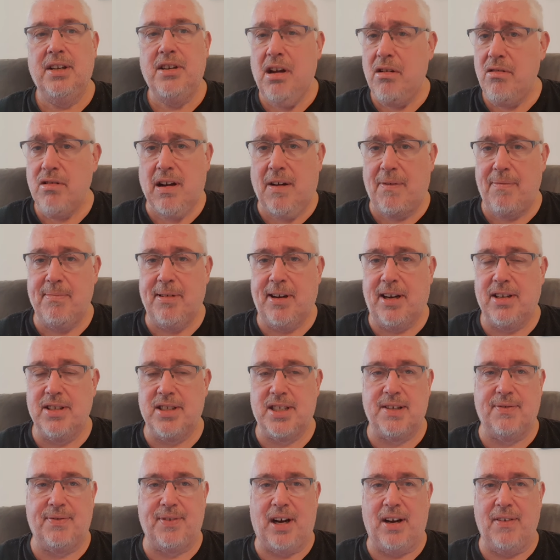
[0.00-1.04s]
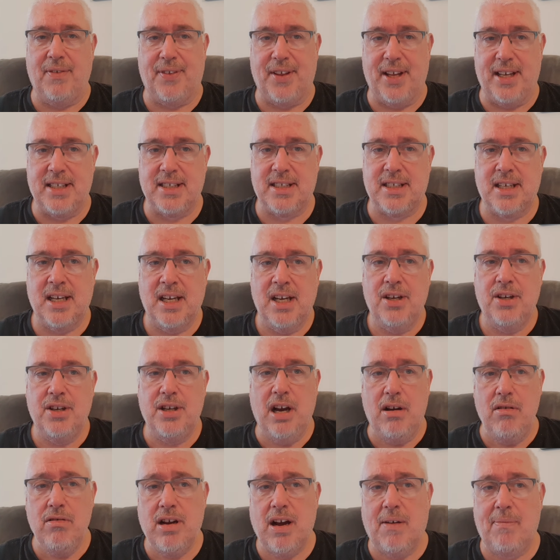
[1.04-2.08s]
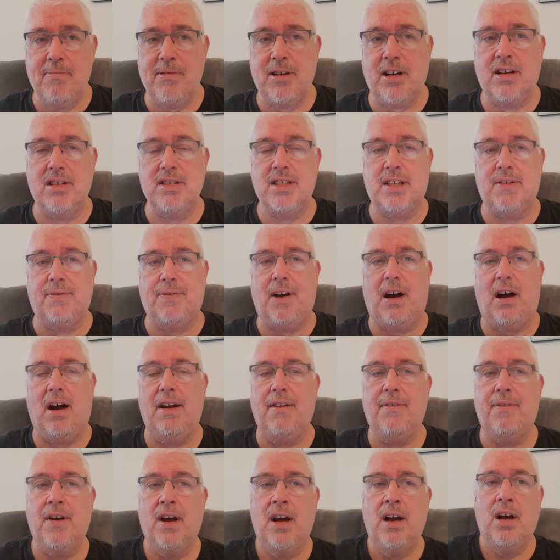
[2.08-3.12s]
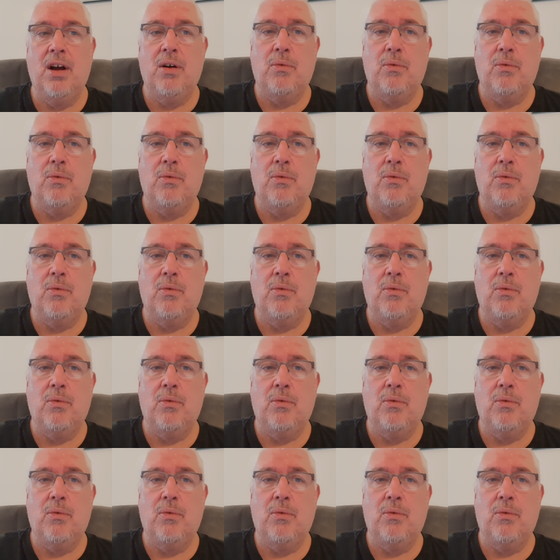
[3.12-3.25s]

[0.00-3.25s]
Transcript: No government can survive this. No government can survive